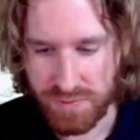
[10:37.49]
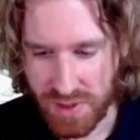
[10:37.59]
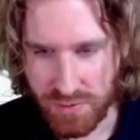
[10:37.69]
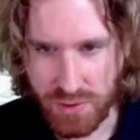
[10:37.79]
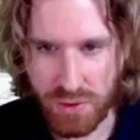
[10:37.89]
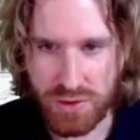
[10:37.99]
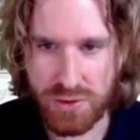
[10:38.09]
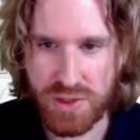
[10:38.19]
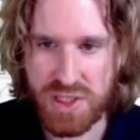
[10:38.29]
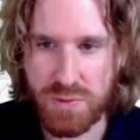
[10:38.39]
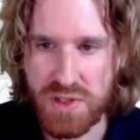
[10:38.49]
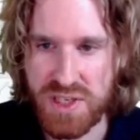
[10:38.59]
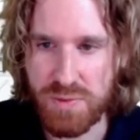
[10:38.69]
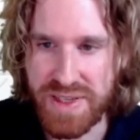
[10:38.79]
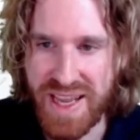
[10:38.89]
And we're going to do this by
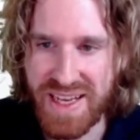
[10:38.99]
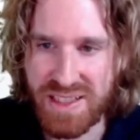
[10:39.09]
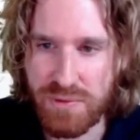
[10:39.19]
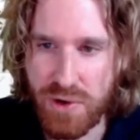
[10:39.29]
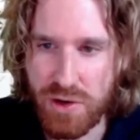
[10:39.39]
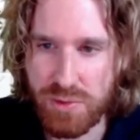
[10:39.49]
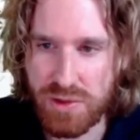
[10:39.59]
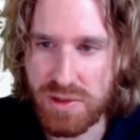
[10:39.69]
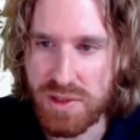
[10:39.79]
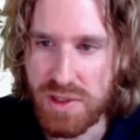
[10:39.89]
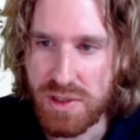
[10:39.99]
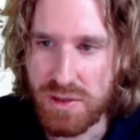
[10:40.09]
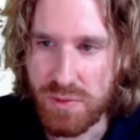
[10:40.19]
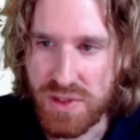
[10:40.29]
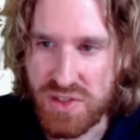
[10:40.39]
simply adding a variable
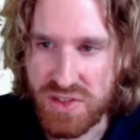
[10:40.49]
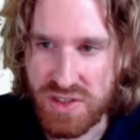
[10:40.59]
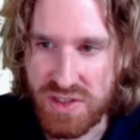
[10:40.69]
which